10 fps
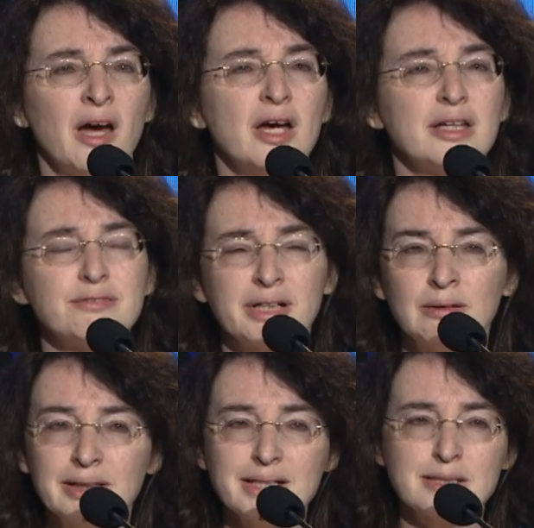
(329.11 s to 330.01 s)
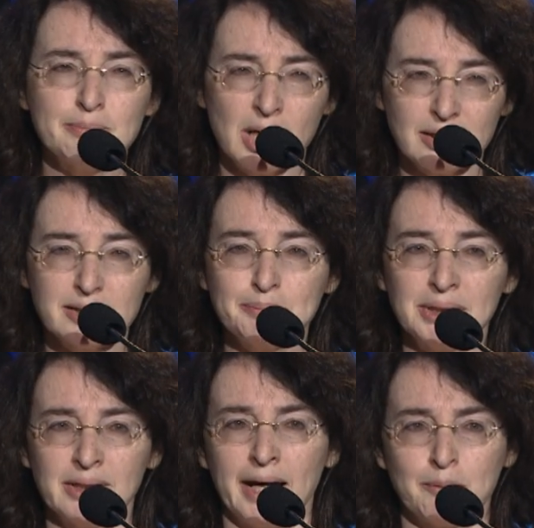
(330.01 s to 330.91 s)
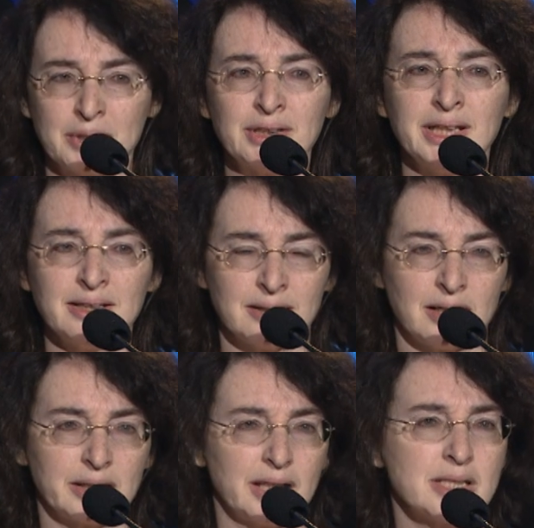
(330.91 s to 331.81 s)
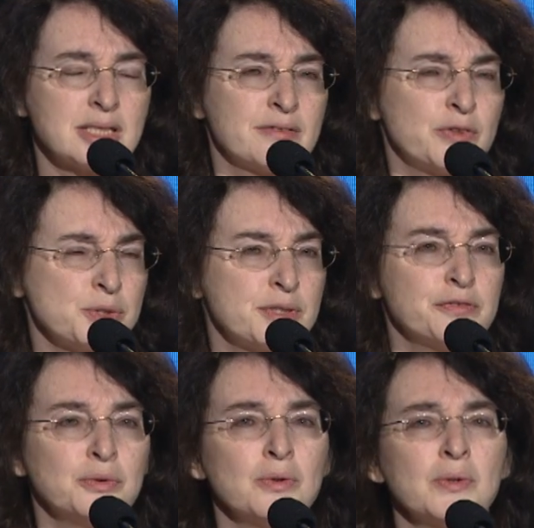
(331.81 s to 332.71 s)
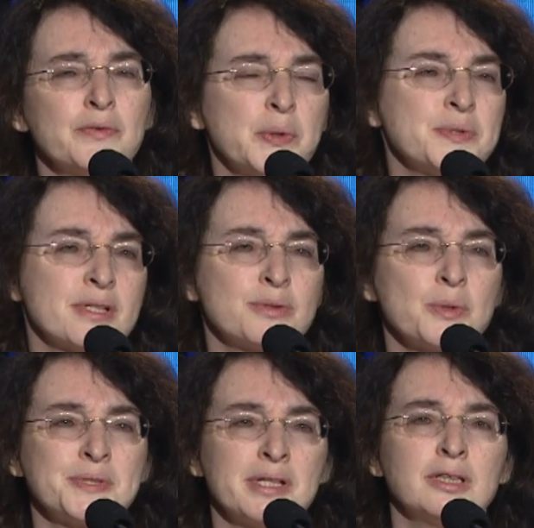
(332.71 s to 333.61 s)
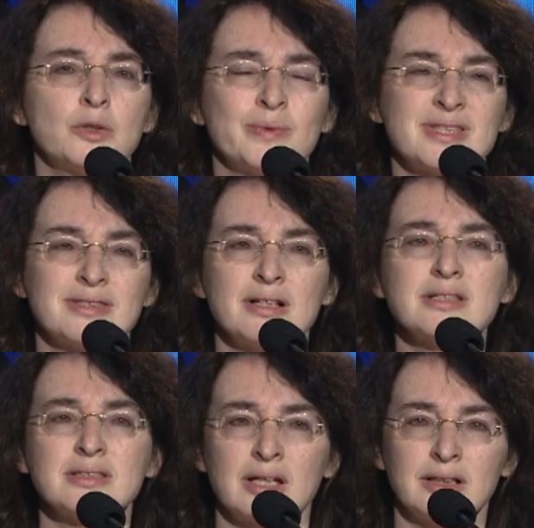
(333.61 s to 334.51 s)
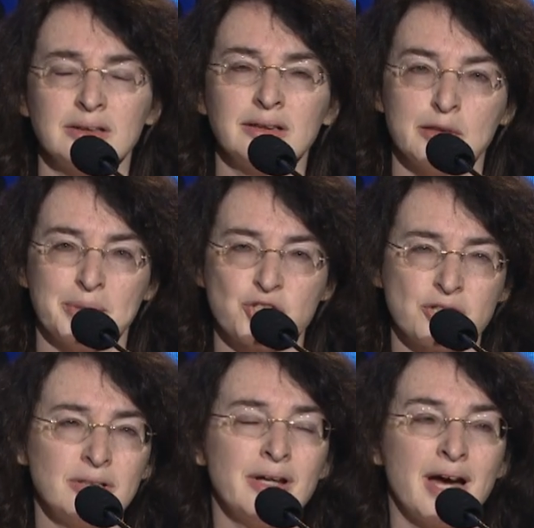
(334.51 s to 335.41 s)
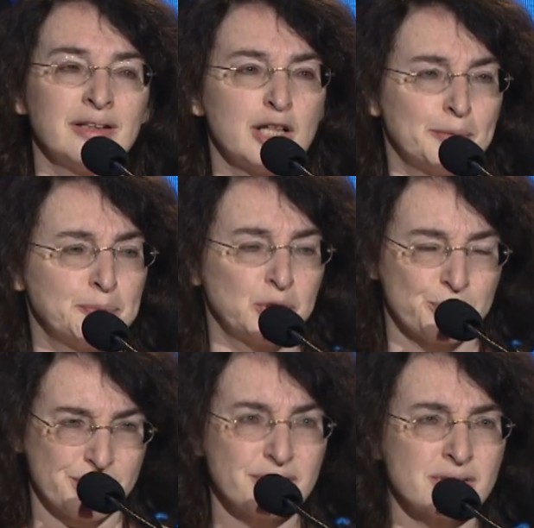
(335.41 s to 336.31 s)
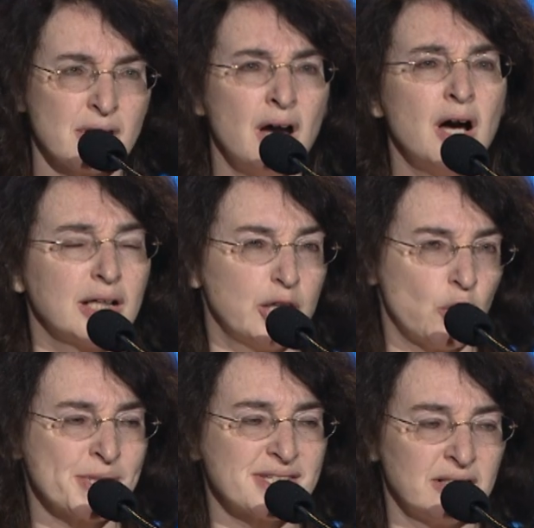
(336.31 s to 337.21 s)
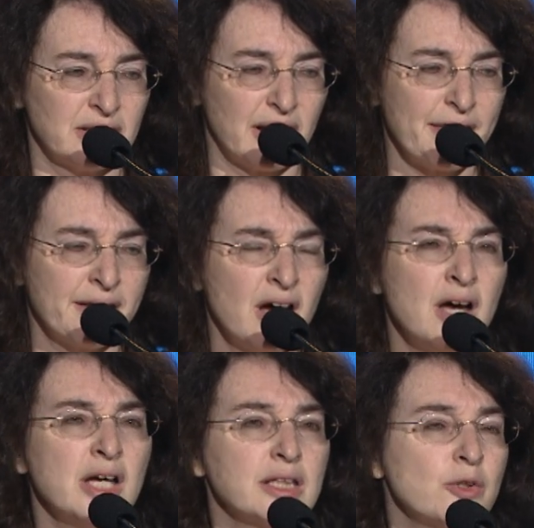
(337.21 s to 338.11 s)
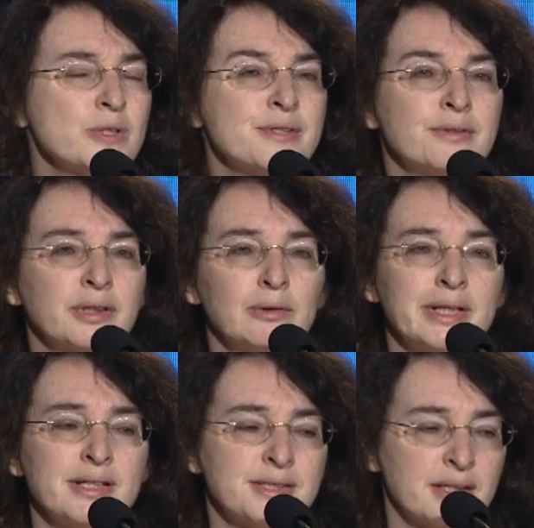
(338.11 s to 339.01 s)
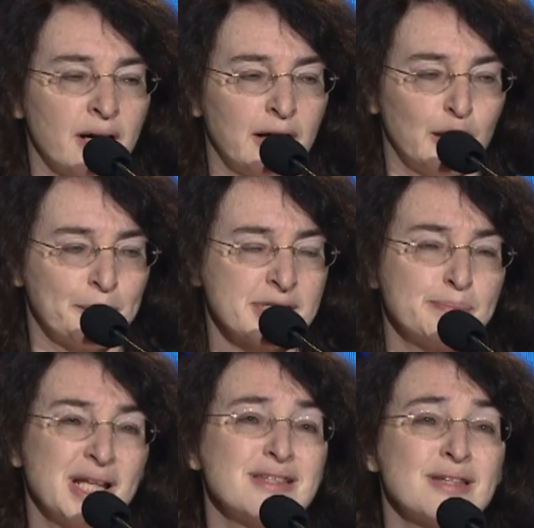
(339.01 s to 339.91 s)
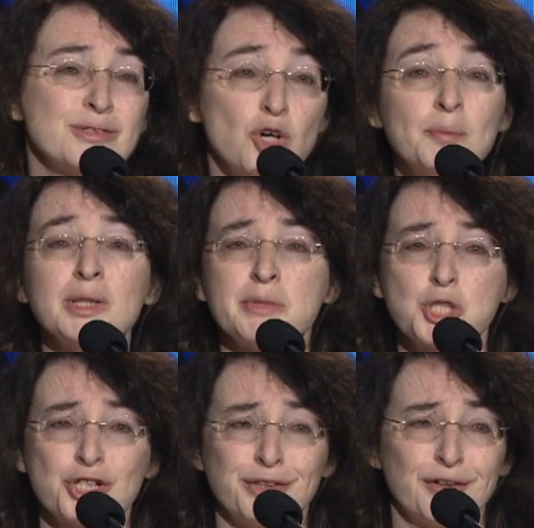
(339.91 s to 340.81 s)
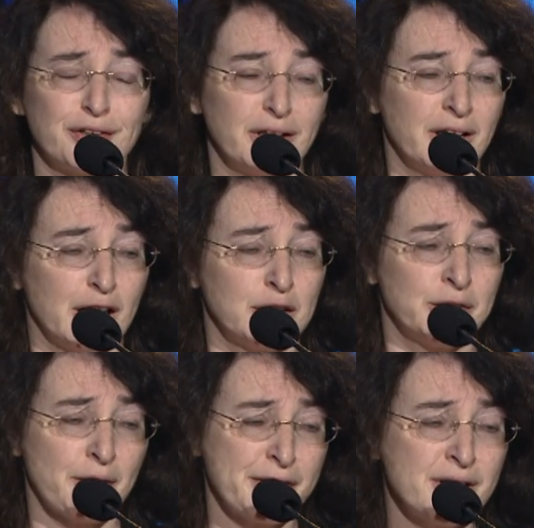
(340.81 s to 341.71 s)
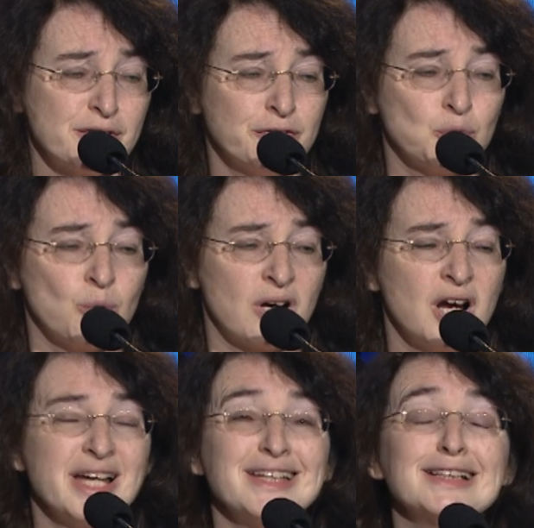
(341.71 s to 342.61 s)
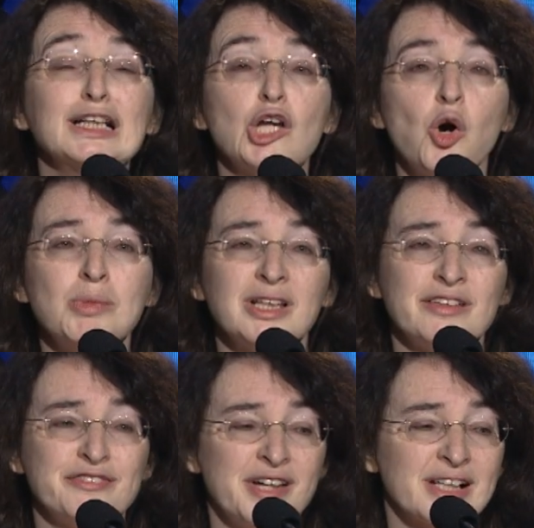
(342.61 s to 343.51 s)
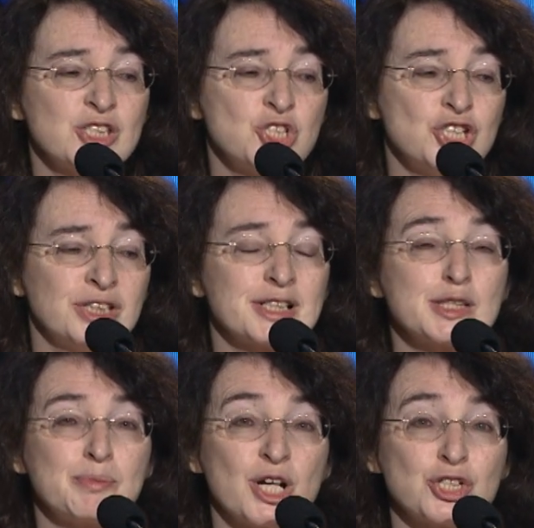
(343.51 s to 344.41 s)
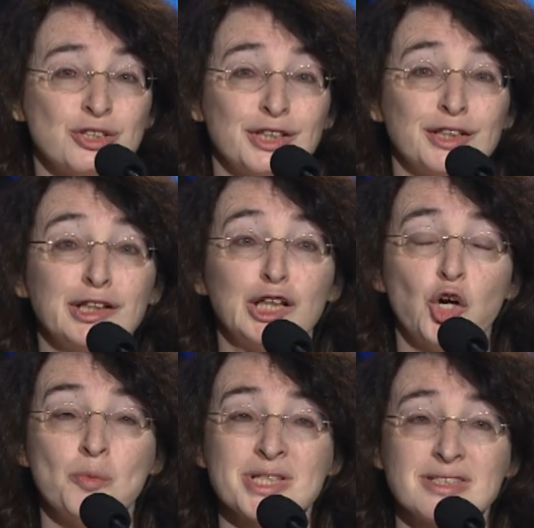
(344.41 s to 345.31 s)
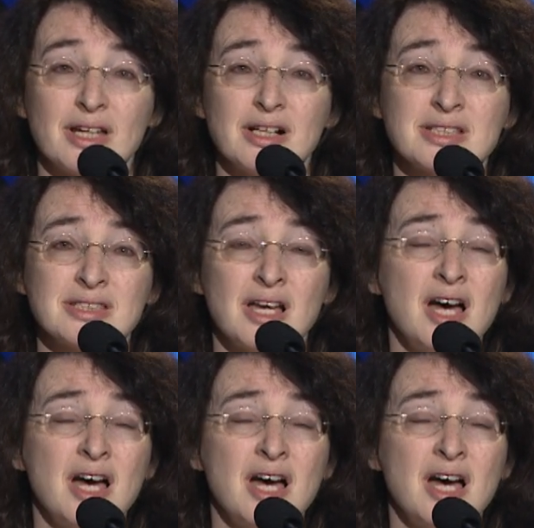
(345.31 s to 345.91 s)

It regulates multiple mRNA targets, first of all, those associated with cell cycle inhibition and apoptosis, glioma cell death. It also regulates uh, spliceosomal machinery, and therefore, it globally affects gene expression in glioma cells.